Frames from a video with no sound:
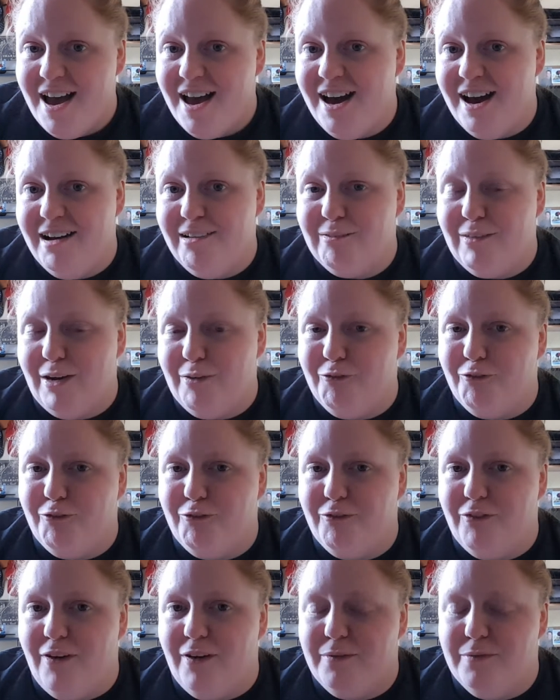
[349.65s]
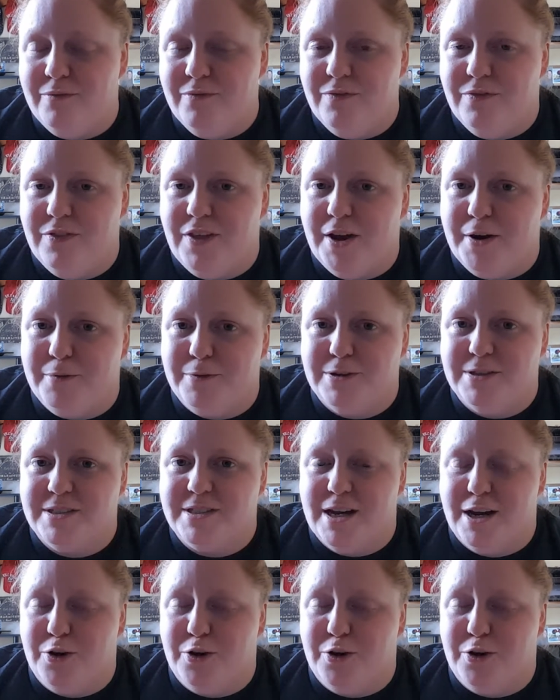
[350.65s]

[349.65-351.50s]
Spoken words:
And there was